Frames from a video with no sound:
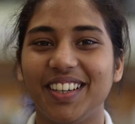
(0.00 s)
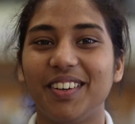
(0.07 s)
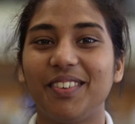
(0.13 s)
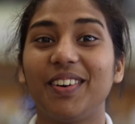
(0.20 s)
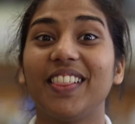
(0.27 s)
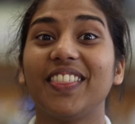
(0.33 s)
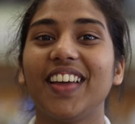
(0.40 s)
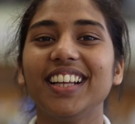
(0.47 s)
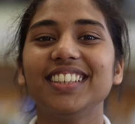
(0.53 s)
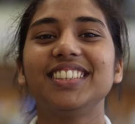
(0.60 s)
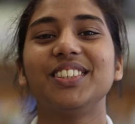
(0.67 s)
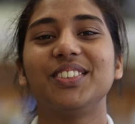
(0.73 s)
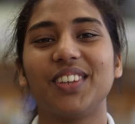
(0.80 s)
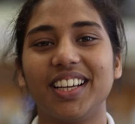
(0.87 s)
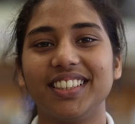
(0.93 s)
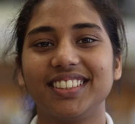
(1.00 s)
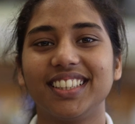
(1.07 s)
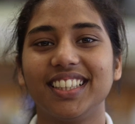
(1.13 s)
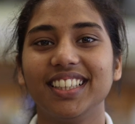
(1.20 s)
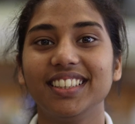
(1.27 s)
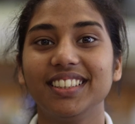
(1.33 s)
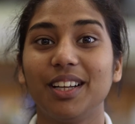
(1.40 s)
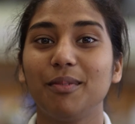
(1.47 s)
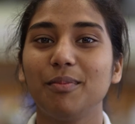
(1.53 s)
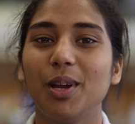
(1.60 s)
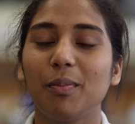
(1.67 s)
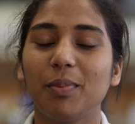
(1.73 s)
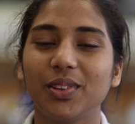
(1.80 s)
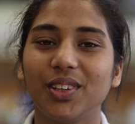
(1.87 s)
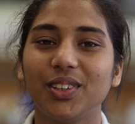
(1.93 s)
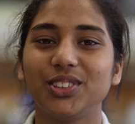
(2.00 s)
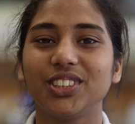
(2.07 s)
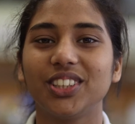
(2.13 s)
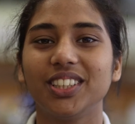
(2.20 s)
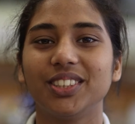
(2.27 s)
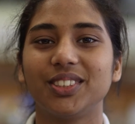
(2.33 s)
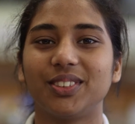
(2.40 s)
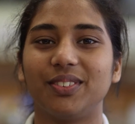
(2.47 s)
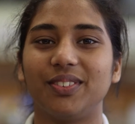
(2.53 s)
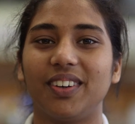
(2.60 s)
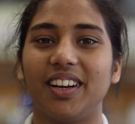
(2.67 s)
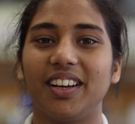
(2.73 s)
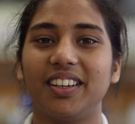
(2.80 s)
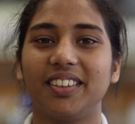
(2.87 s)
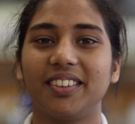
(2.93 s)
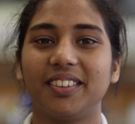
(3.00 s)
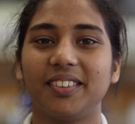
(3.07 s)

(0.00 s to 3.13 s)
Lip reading: Well, that's interesting. Tell me about your journey so far.